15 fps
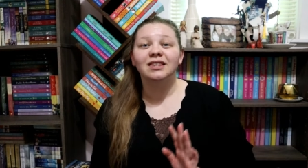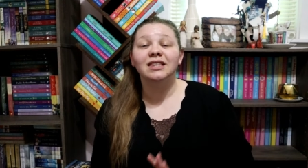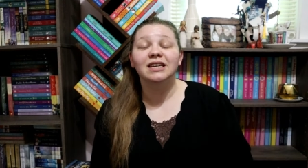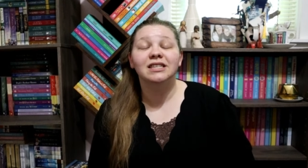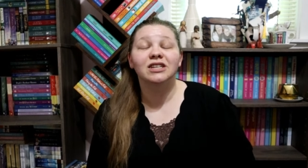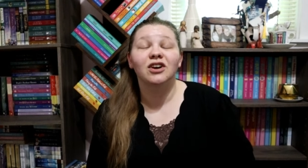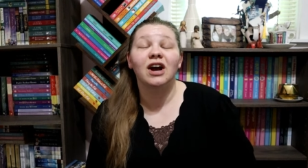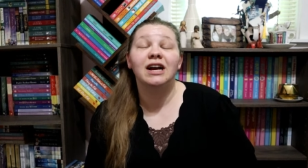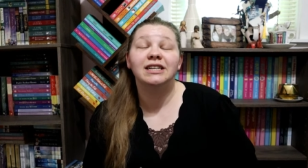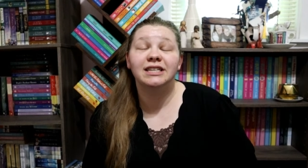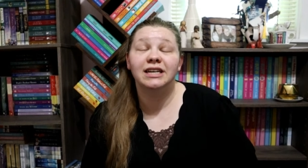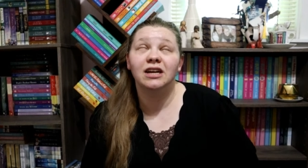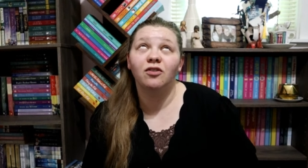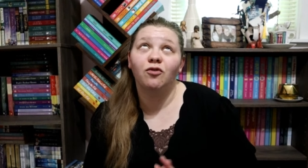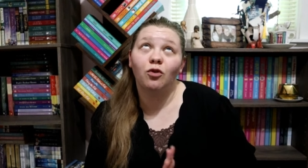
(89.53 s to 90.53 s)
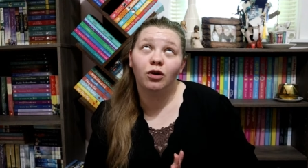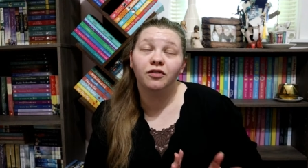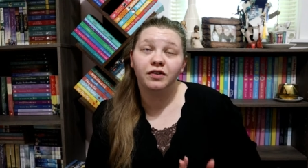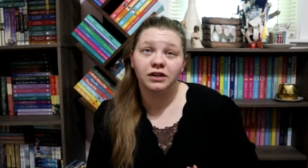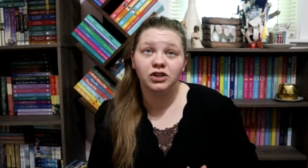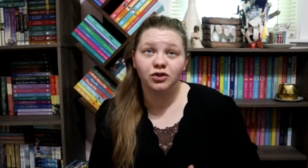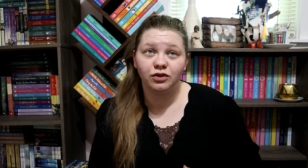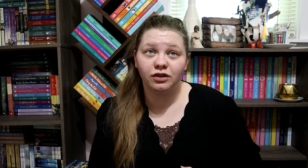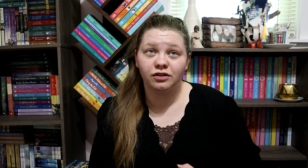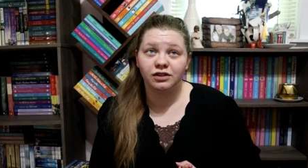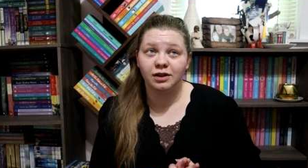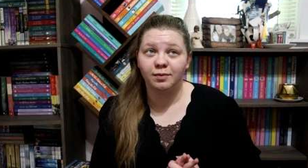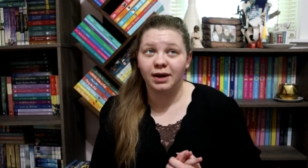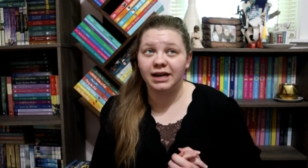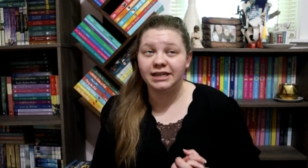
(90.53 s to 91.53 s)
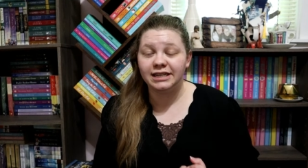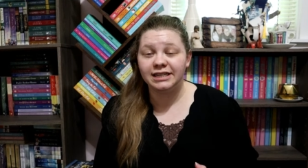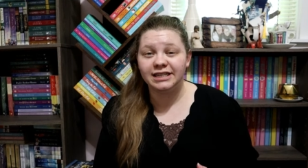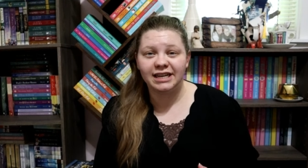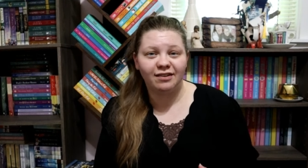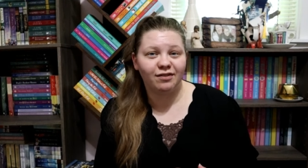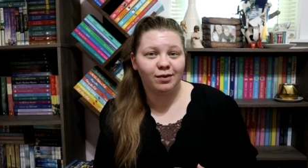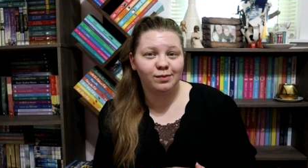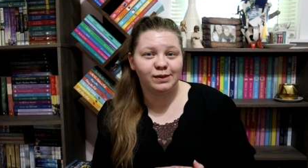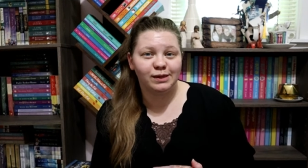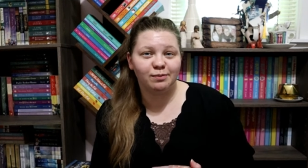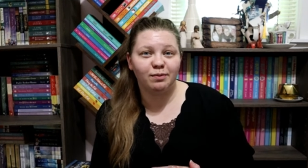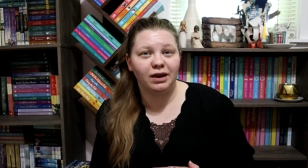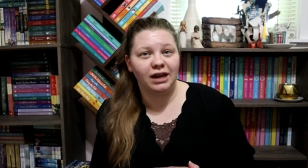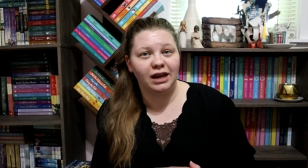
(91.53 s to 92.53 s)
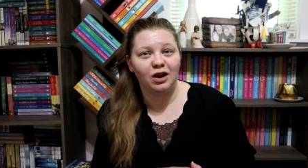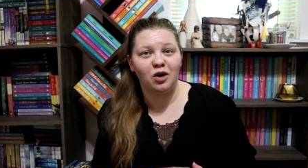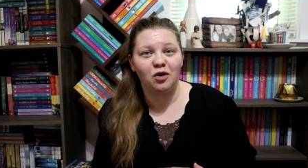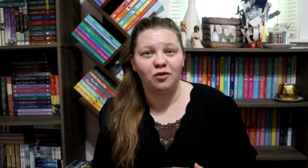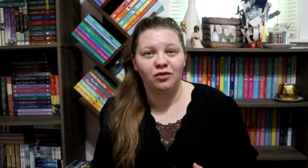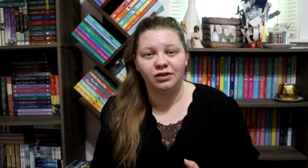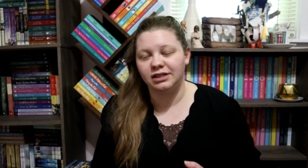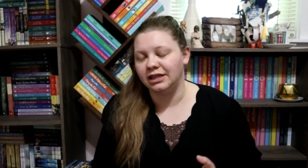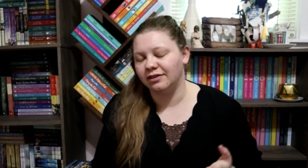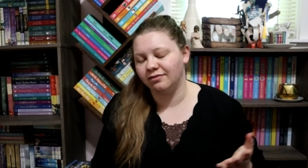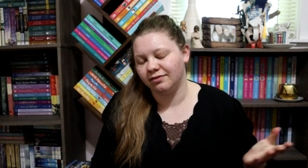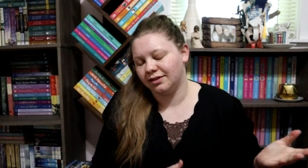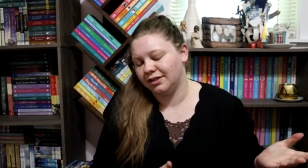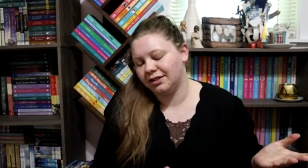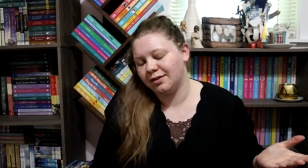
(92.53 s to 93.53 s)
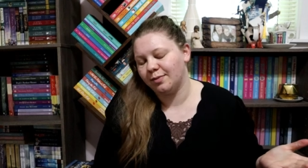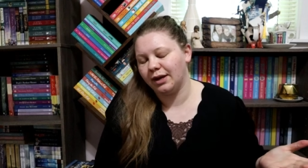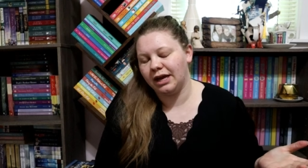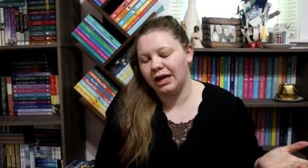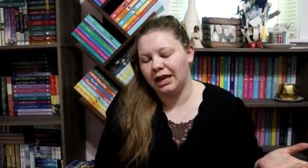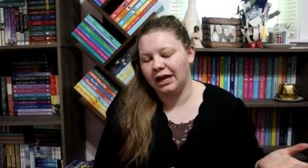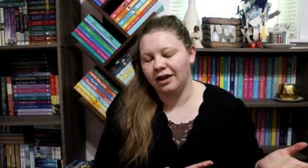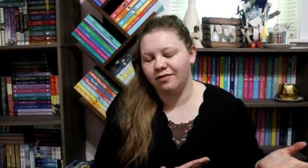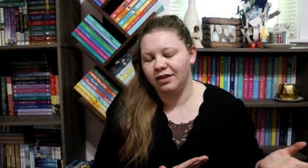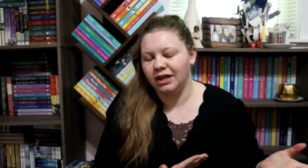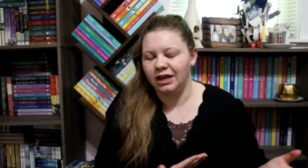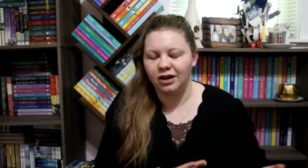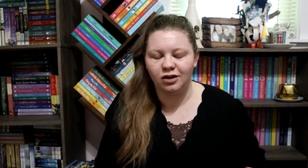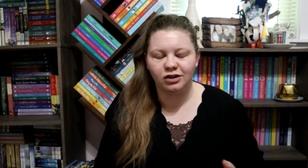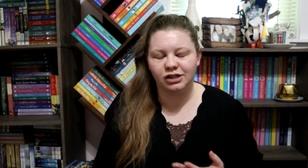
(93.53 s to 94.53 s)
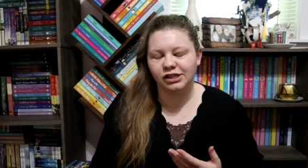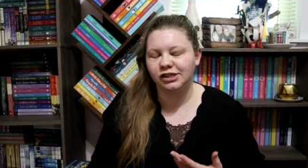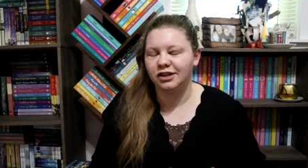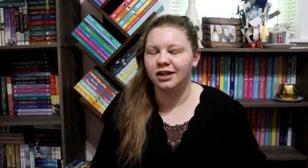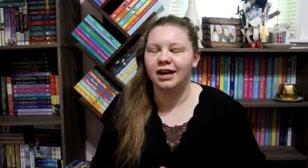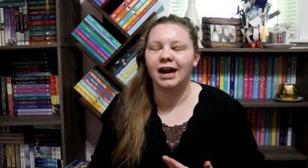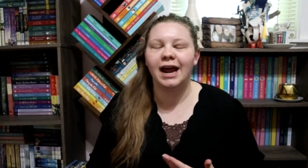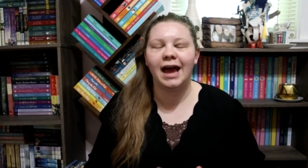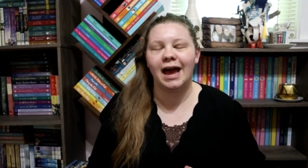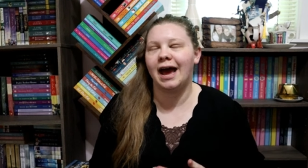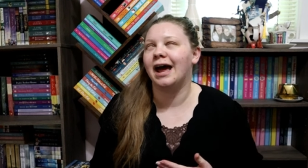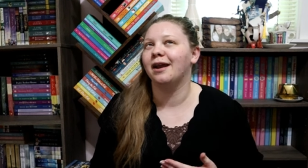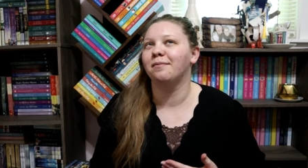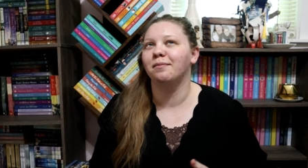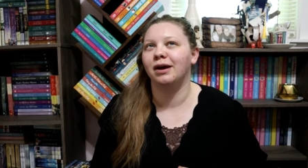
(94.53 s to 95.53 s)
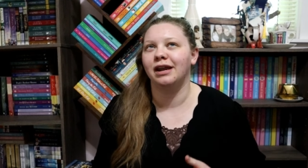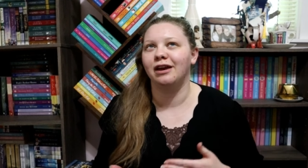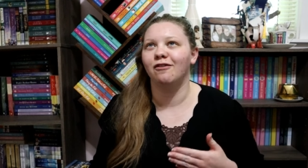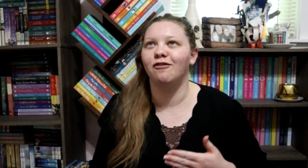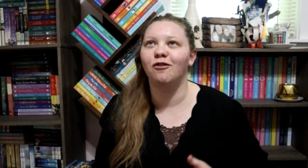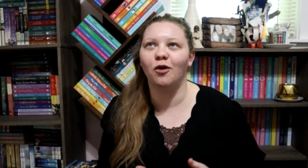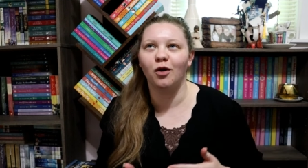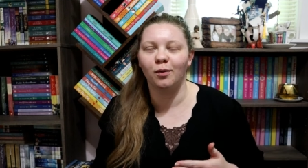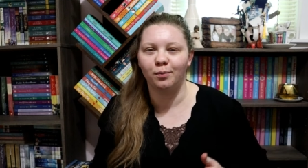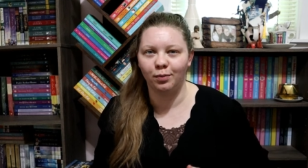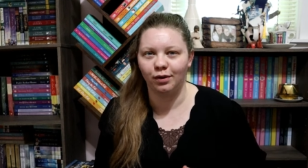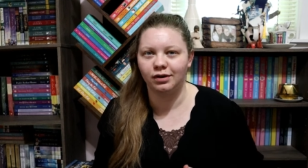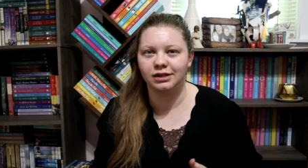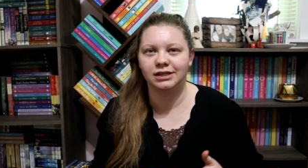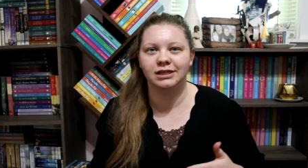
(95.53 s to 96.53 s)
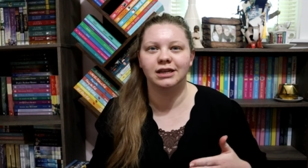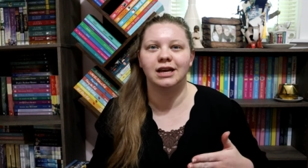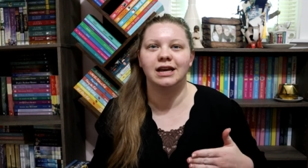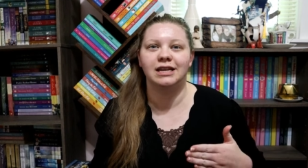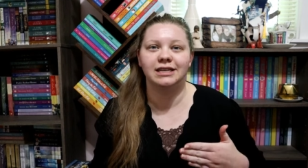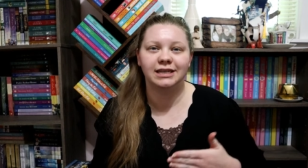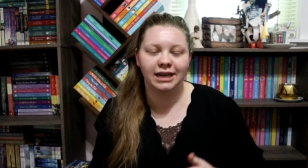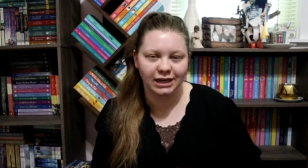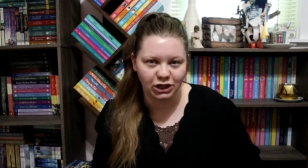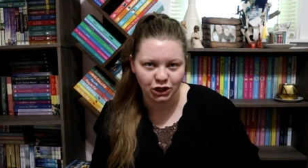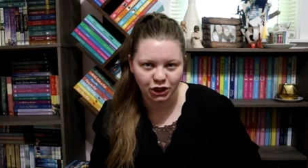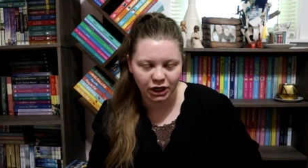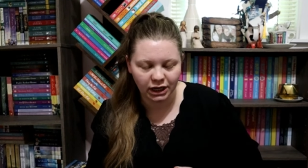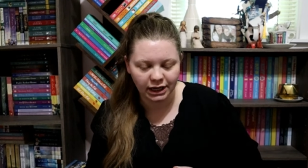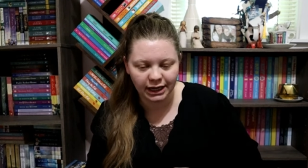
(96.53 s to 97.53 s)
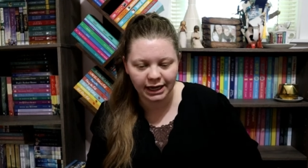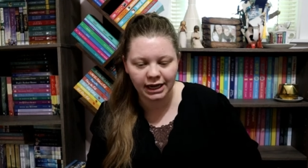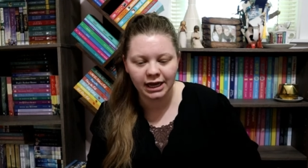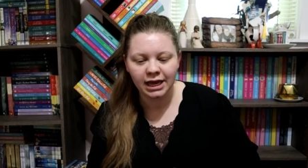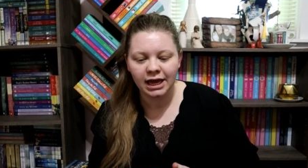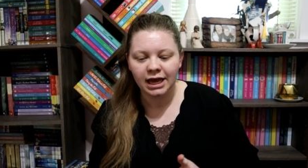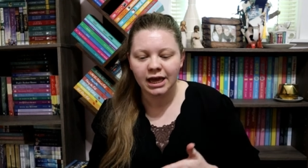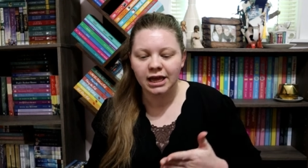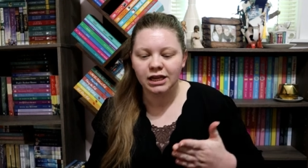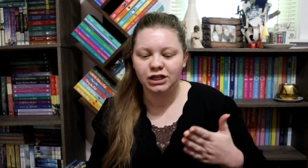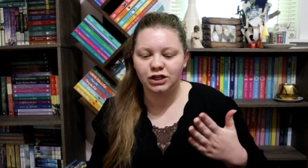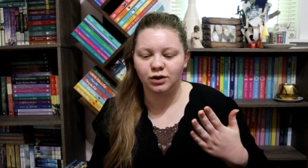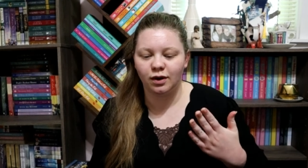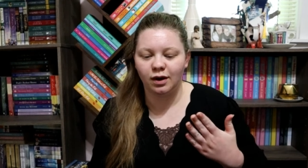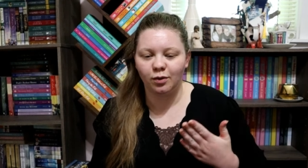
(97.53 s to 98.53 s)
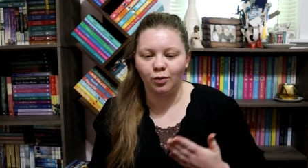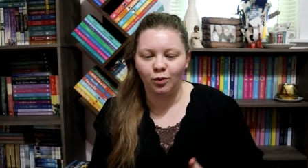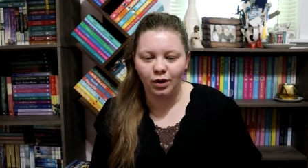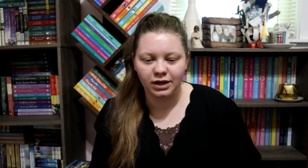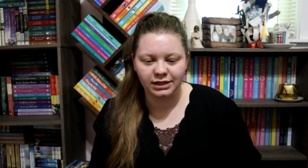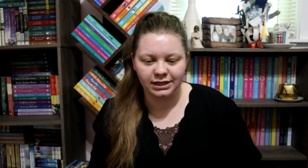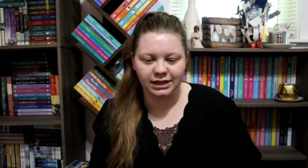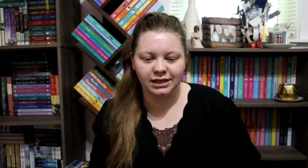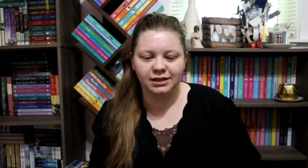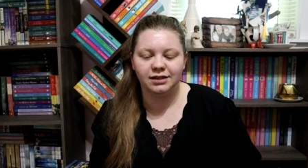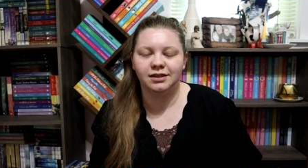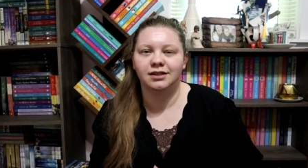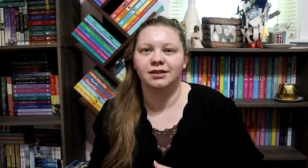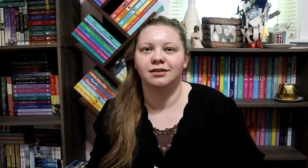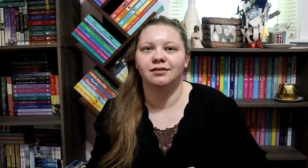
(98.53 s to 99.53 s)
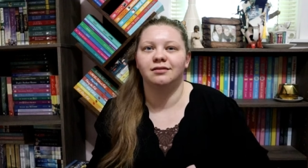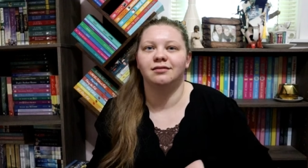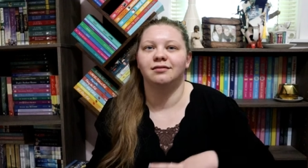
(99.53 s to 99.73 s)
This year I did, for Fiction Reader Summit, I did save up some money over since the beginning of the year just so that I had money for books intentionally so I wasn't